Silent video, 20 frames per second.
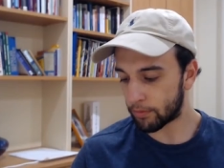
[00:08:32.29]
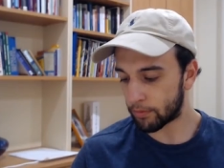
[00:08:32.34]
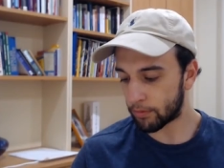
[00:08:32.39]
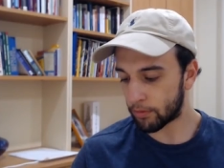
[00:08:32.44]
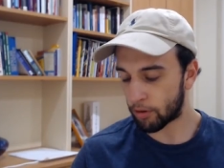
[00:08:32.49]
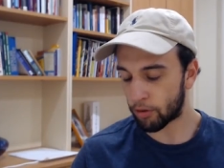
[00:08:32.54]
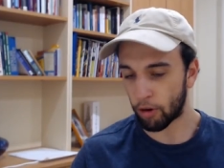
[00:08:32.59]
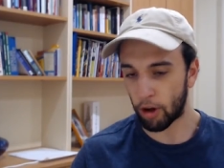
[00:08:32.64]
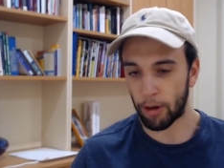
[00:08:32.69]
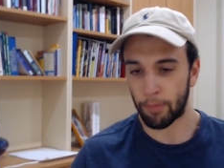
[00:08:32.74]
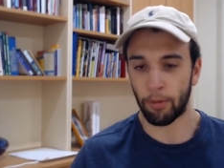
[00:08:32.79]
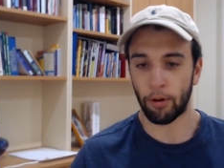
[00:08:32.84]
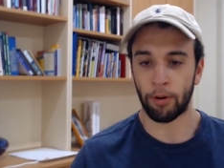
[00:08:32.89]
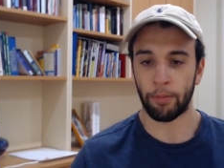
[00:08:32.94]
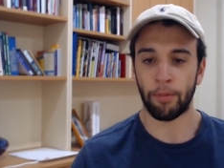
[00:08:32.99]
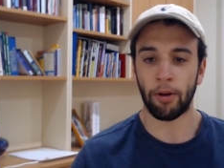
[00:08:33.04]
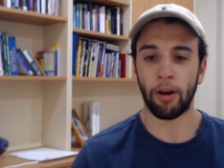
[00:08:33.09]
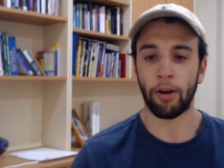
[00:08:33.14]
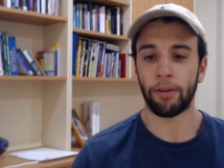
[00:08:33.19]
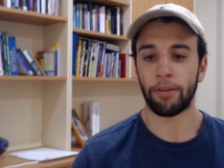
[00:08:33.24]
Sidebottom.
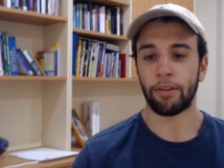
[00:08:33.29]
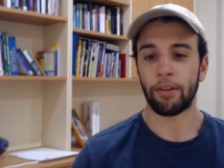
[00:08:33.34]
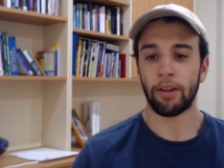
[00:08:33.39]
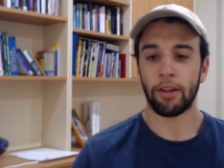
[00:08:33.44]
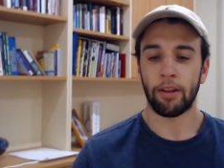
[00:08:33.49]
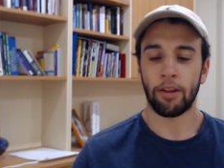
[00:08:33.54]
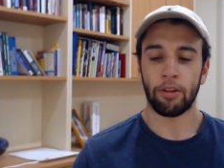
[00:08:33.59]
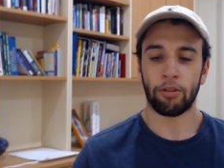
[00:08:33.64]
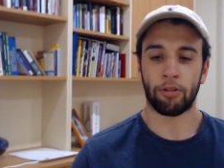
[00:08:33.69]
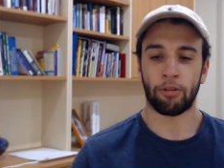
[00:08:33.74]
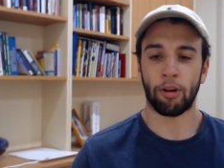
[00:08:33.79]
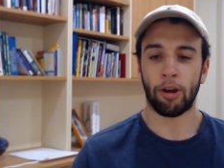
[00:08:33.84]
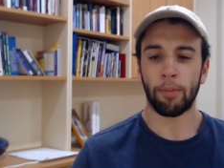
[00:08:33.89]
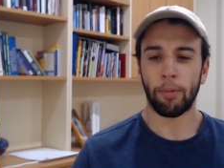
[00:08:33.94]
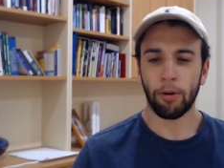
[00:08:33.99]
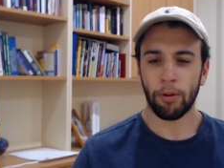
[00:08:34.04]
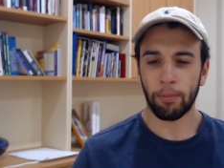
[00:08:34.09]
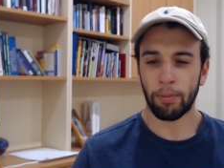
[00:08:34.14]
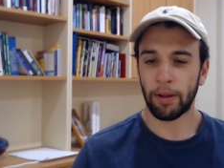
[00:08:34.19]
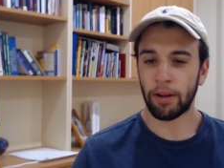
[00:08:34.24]
So
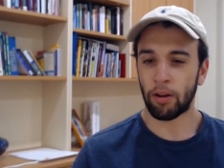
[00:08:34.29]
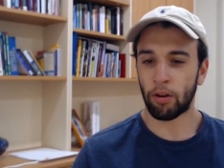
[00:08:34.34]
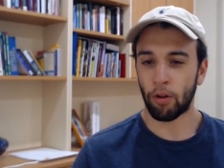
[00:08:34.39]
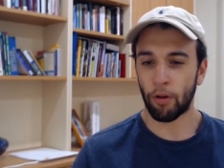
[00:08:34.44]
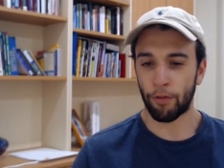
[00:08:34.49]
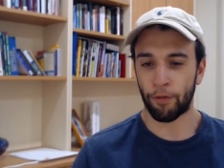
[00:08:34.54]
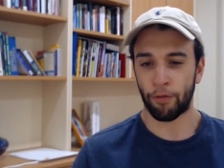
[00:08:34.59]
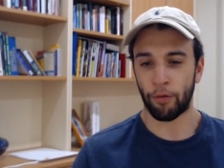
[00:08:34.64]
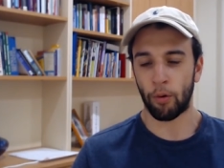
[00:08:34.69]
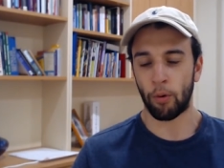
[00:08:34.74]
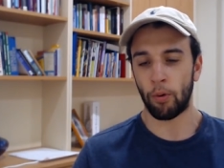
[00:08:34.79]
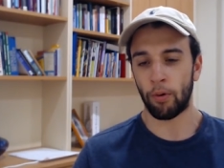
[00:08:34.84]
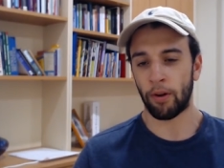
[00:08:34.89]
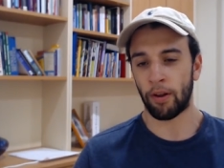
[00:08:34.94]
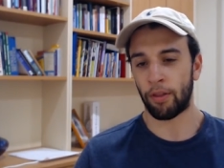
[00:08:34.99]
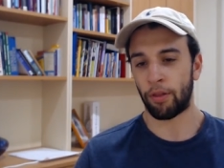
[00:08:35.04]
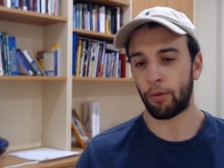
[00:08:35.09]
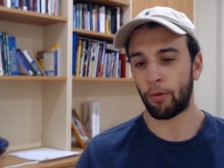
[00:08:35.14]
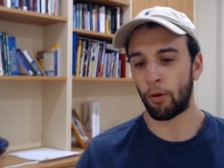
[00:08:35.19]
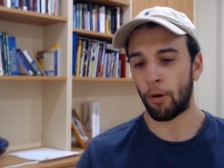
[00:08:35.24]
Sidebottom played a lot forward, I
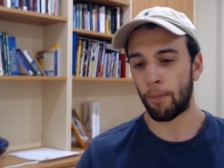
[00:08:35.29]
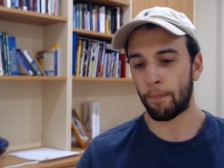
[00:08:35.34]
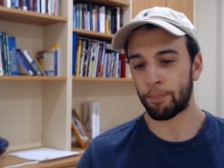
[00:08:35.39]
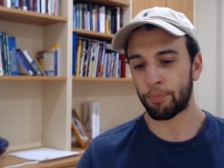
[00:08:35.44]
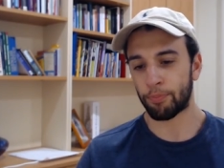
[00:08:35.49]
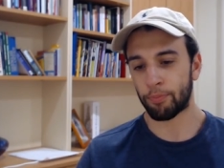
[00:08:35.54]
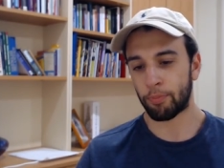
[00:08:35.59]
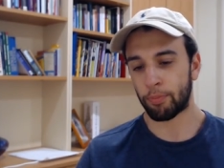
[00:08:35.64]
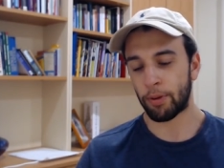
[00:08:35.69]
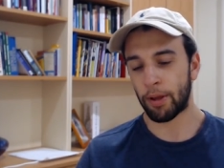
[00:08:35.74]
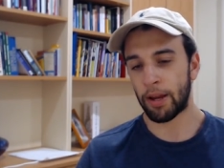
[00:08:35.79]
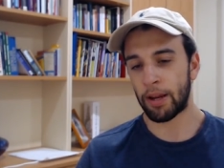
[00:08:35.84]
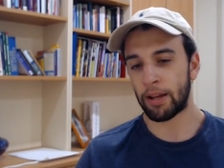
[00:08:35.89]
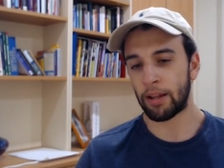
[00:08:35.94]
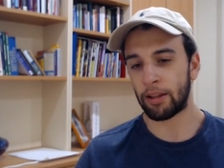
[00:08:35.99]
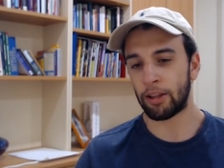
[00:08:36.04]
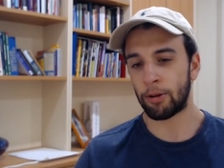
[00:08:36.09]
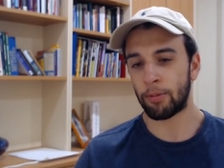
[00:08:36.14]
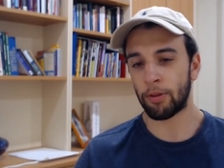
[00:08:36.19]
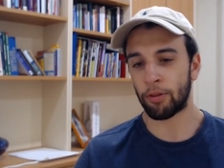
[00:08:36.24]
thought. Played a
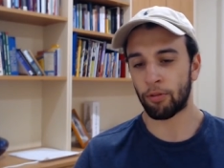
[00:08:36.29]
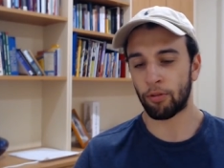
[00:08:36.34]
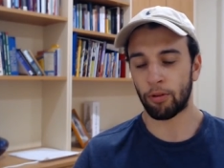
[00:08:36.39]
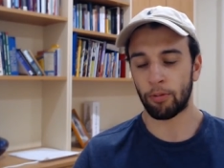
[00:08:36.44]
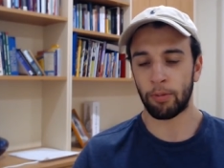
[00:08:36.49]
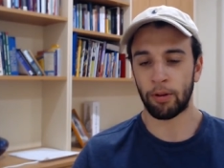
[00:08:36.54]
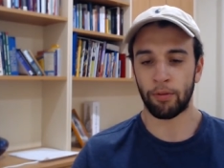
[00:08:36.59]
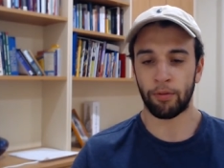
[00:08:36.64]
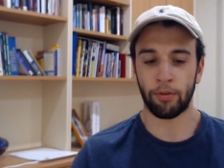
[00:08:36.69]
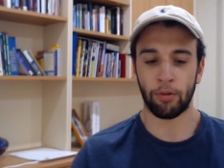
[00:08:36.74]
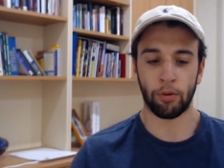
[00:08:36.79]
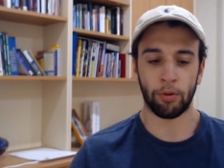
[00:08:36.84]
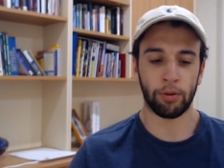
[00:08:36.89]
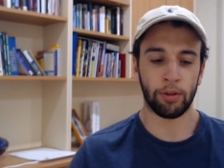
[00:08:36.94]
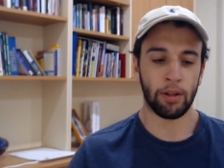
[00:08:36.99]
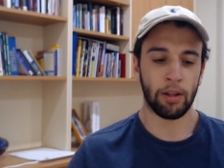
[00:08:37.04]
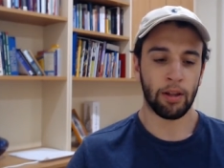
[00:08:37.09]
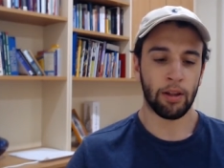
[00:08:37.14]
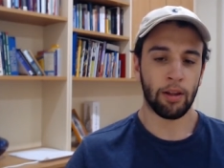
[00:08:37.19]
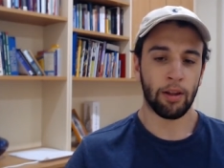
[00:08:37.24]
little bit through the midfield.
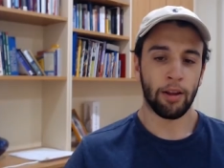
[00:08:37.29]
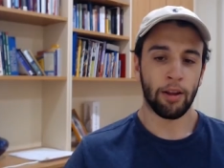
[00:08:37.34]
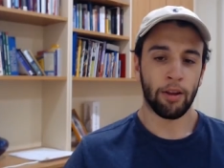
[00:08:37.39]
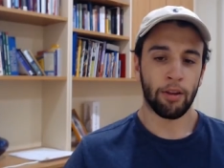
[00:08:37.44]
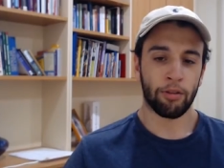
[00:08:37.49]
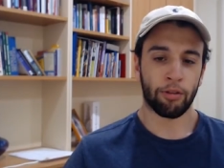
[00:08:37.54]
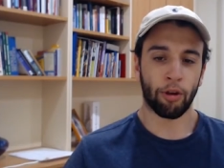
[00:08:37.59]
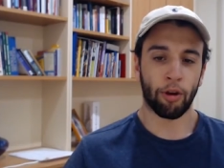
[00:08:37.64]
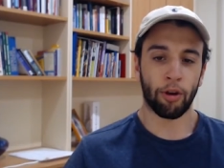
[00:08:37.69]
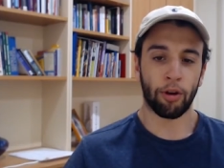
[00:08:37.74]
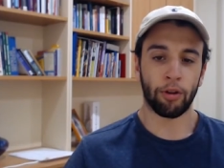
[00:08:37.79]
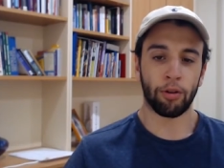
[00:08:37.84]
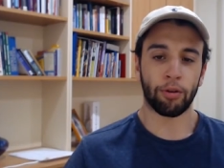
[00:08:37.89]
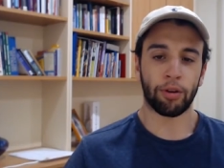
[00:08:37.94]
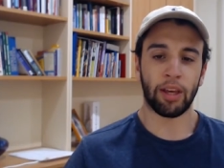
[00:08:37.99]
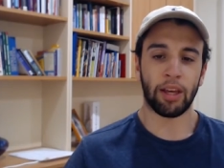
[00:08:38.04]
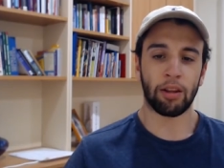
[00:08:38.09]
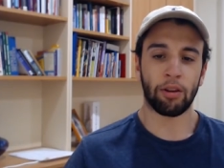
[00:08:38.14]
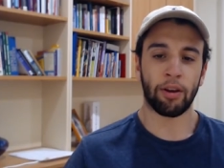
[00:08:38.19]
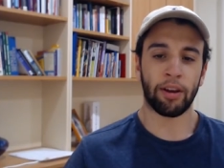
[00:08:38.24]
So
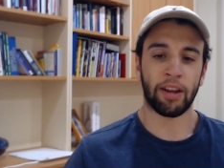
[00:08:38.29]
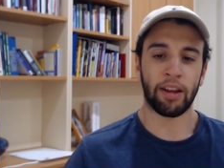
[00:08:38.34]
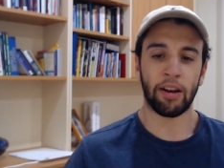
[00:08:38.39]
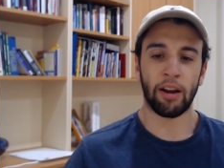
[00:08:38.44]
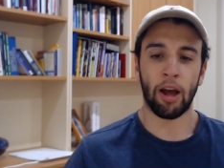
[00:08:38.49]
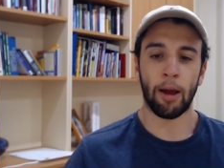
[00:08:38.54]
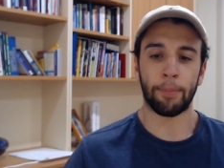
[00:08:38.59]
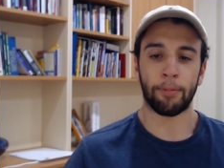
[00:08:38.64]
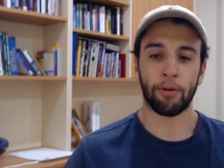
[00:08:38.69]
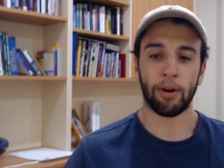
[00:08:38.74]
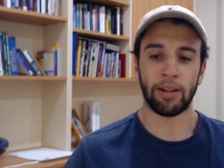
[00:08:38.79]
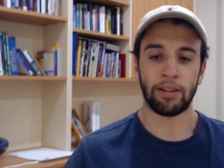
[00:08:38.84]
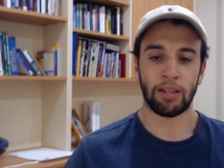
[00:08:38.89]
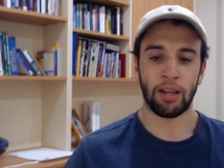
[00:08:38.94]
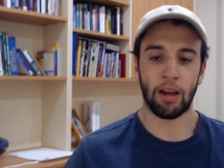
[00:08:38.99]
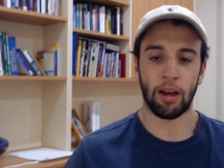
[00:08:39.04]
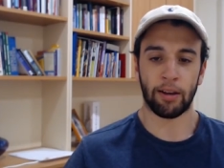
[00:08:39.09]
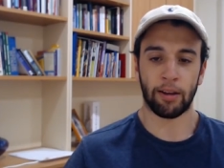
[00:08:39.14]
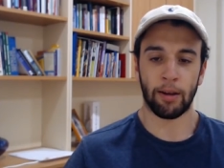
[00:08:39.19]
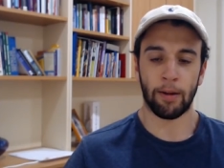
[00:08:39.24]
looking like an upgrade
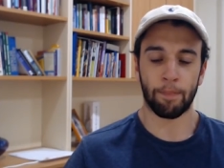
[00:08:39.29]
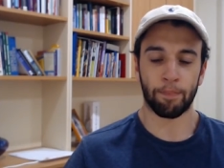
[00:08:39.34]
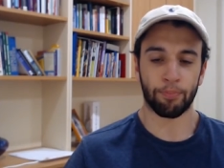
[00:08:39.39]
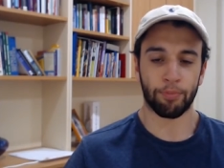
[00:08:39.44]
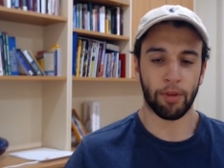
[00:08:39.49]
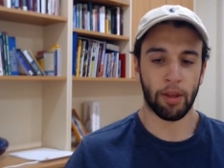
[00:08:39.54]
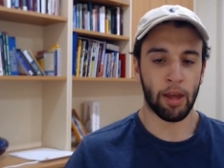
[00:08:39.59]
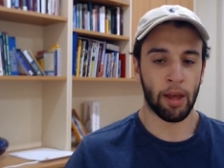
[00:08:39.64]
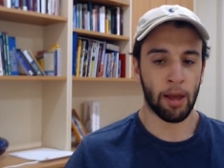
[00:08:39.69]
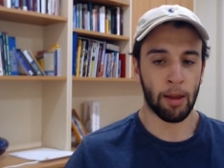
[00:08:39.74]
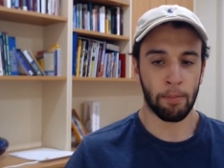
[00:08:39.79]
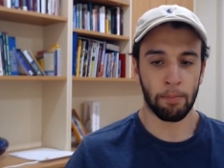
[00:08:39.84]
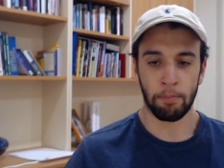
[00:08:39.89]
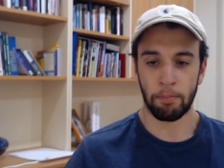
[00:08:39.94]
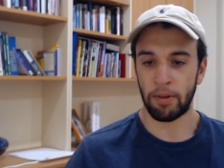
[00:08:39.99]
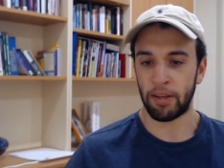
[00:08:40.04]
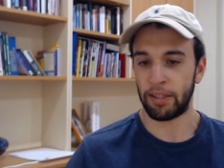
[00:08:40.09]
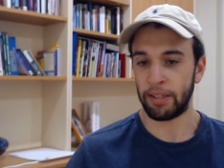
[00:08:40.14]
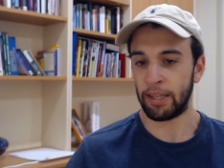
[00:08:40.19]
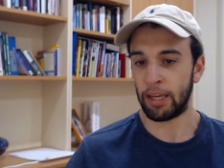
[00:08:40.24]
target
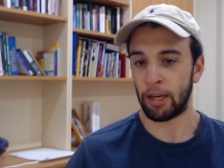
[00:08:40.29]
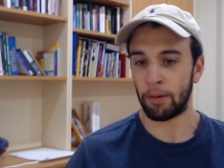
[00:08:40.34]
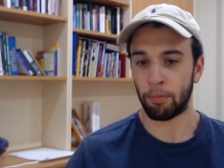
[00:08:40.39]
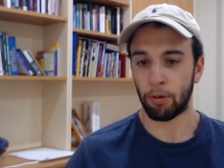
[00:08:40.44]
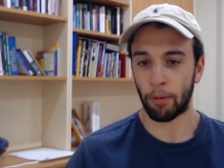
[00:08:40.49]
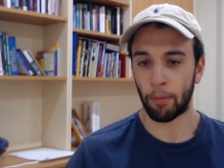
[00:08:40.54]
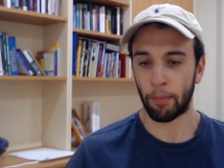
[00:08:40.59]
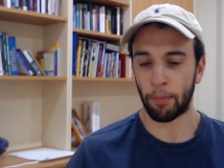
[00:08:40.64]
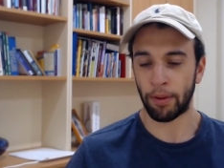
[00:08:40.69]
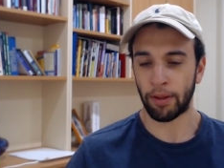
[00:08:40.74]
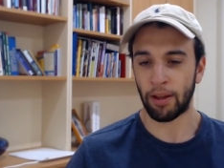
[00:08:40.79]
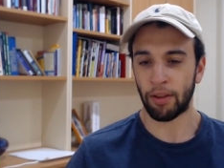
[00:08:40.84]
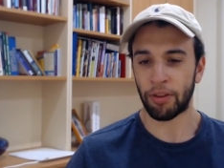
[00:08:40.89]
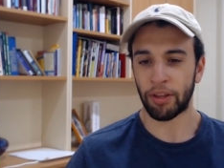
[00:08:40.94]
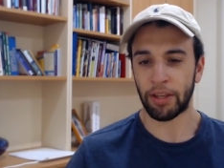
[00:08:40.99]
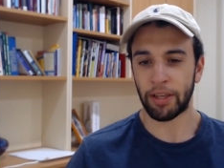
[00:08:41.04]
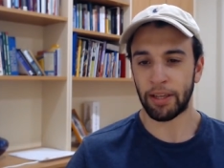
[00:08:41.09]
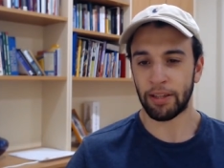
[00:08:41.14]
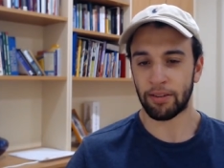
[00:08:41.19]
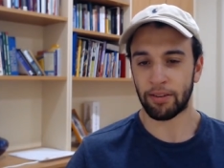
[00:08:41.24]
mid-year probably. I think
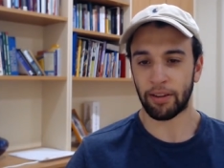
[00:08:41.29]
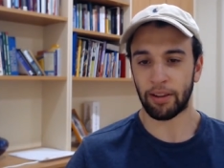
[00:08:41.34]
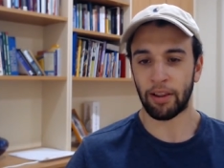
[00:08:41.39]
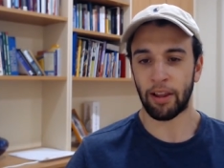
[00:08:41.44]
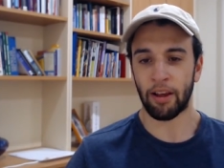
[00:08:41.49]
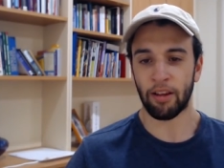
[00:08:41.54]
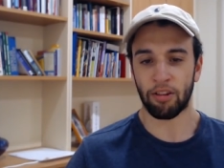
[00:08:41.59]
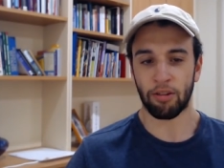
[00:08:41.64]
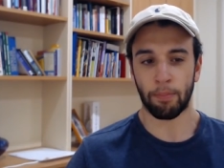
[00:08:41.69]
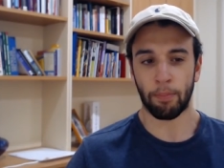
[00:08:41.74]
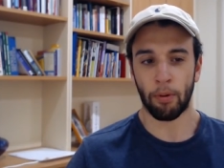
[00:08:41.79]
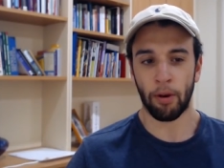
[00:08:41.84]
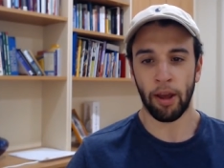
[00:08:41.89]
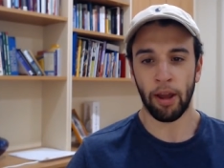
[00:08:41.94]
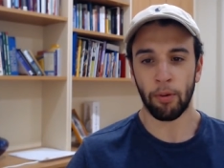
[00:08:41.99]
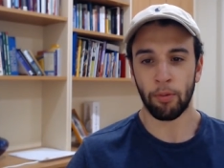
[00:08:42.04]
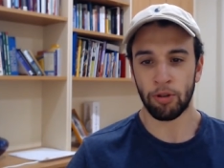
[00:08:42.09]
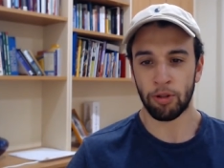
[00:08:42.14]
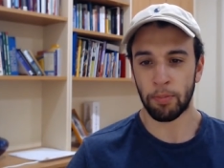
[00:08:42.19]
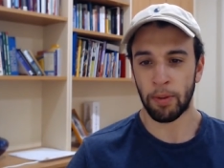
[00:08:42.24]
he has the last buy,
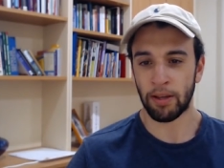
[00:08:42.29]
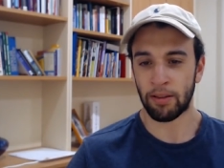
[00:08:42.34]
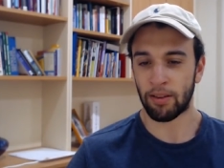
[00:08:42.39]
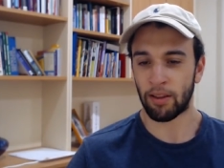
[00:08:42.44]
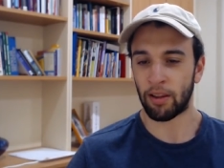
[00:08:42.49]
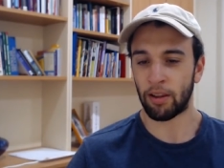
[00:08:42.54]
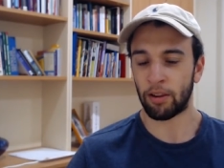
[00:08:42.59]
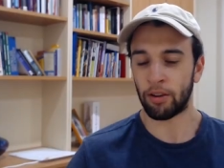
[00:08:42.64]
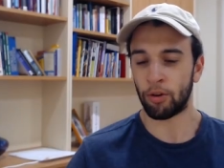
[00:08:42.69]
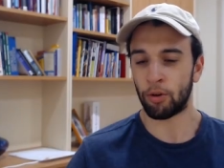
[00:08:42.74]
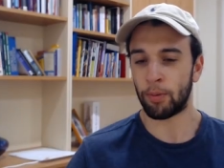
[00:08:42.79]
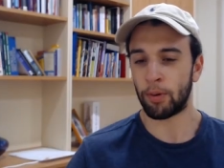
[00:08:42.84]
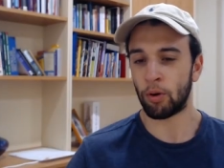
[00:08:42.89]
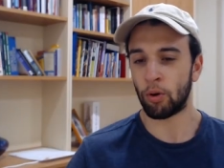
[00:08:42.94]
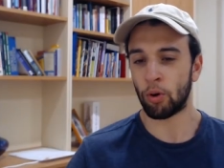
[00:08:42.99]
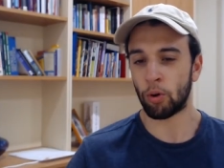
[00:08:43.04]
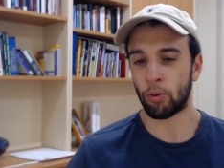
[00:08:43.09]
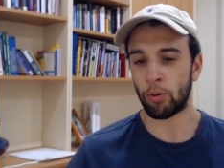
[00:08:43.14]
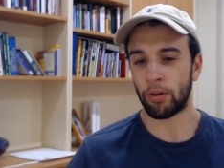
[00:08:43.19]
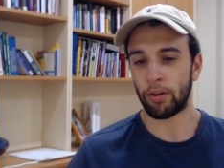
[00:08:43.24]
which makes it a little bit
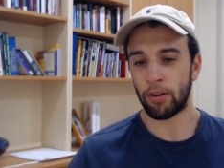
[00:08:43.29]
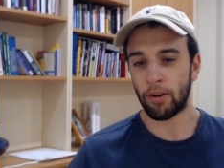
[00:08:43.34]
awkward.